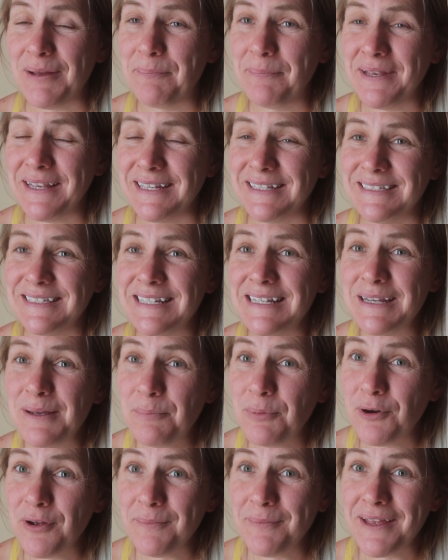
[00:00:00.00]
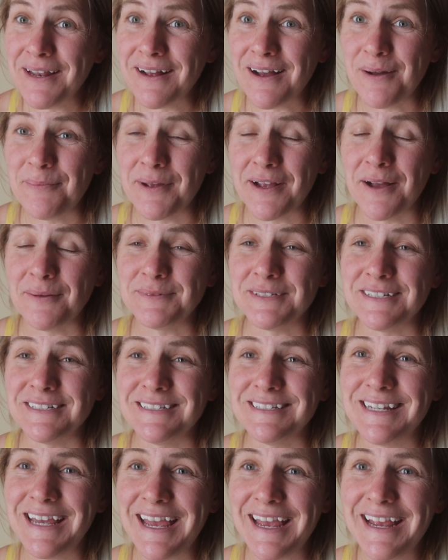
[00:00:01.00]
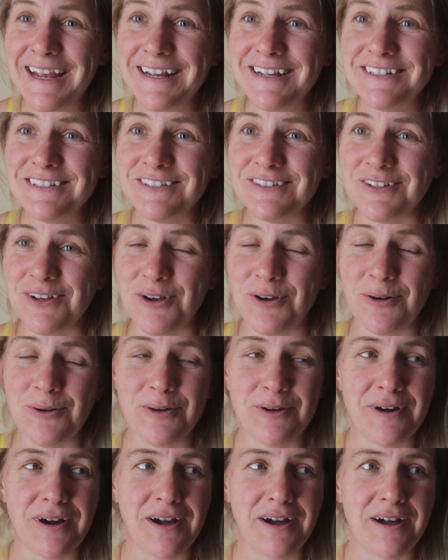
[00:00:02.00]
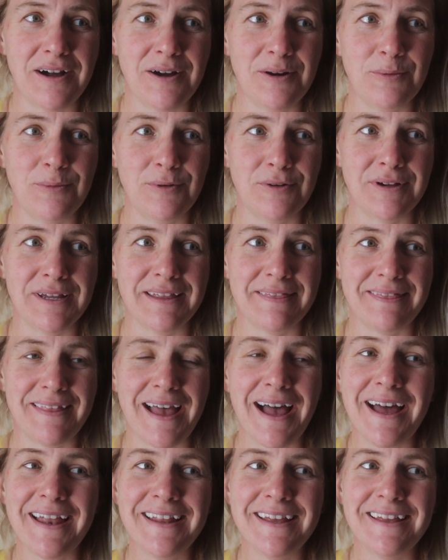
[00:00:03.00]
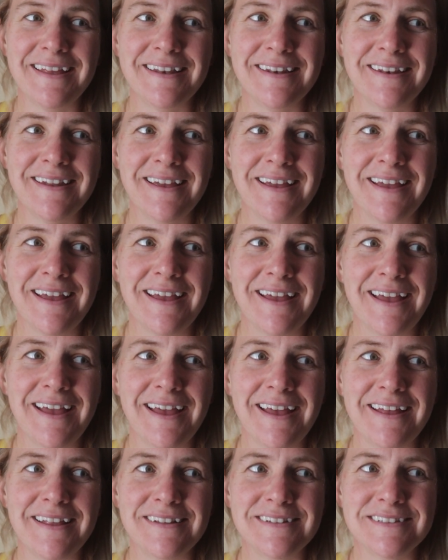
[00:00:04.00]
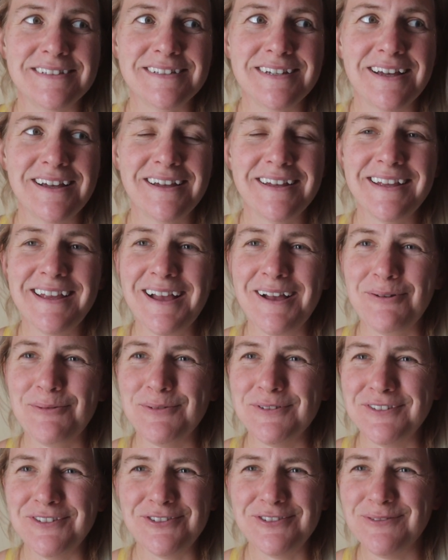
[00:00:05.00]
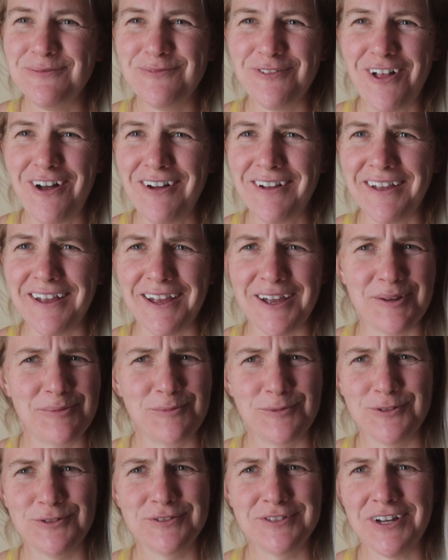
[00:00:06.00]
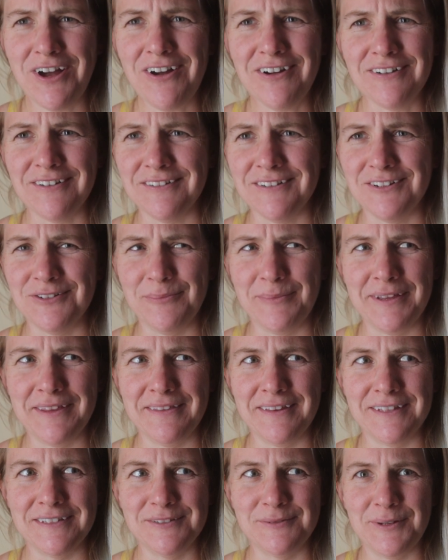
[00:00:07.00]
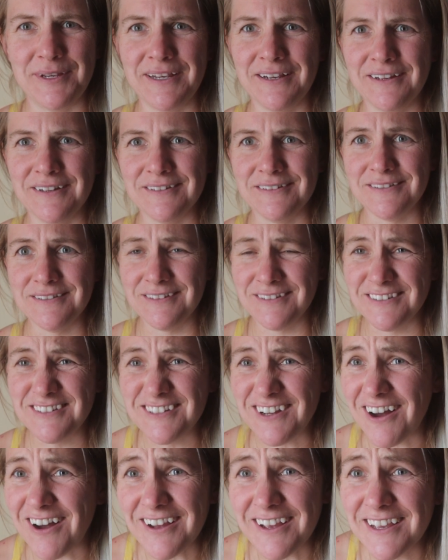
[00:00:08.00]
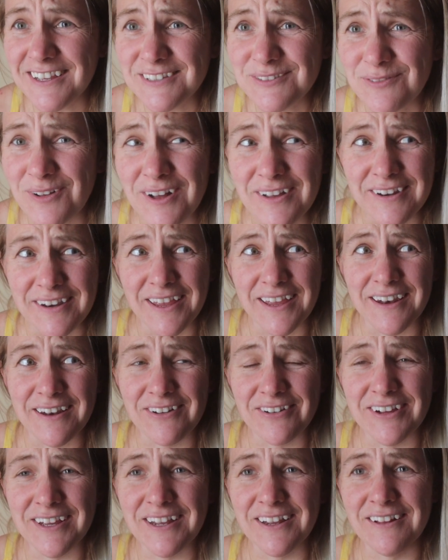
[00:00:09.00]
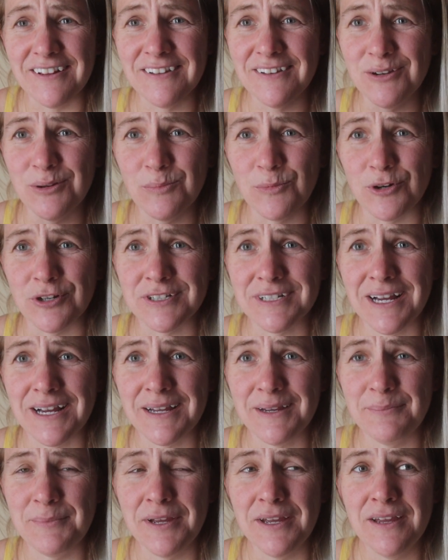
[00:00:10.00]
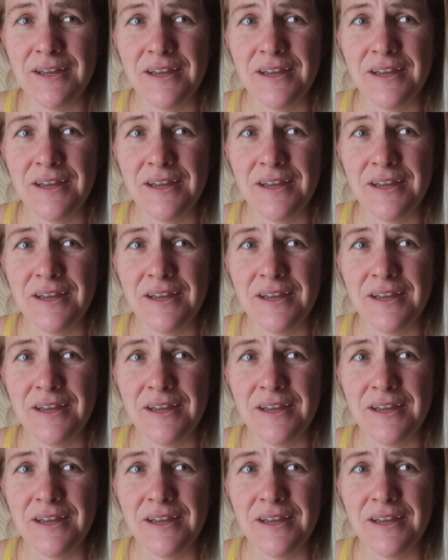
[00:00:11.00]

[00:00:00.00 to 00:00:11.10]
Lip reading: PT appointment coming up today, so we'll get that in, and yeah, we'll do some vlogging and we'll talk a little bit this week, because talking's fun, and I'll get a little more time